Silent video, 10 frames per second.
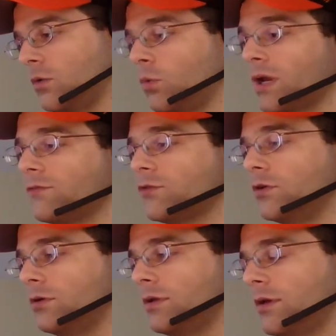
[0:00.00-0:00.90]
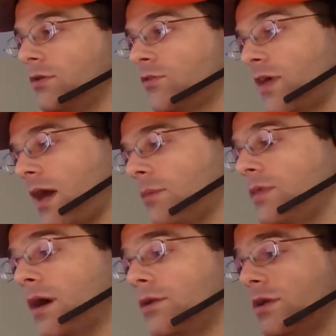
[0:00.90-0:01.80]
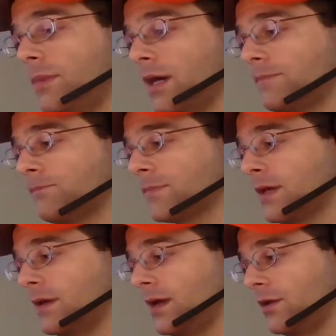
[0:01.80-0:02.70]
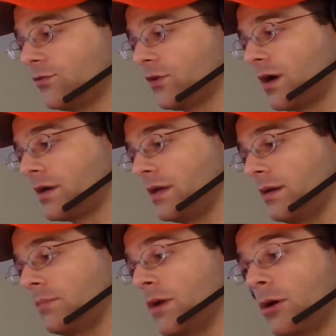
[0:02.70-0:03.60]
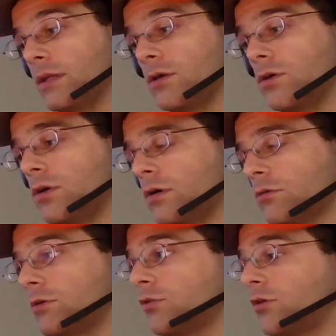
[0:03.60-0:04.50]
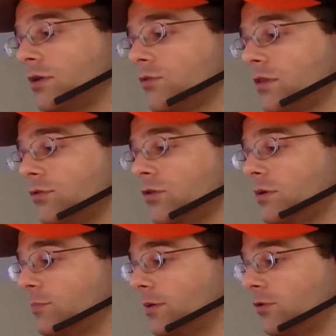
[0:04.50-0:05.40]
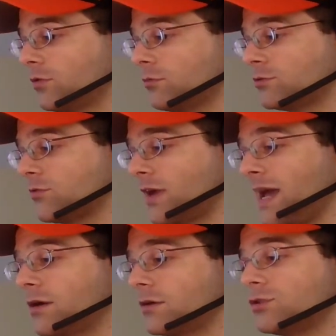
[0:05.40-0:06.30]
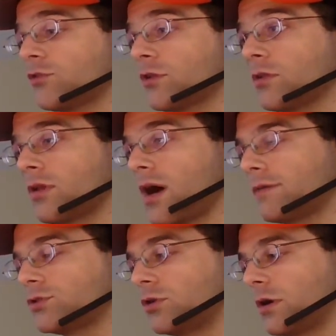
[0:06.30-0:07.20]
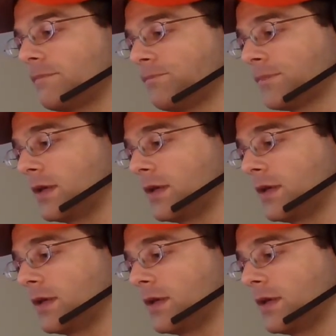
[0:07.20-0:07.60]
One afternoon, Sam, the onion man, and his donkey, Mary Lou, were returning to, the, to his boat, which was anchored just a little offshore.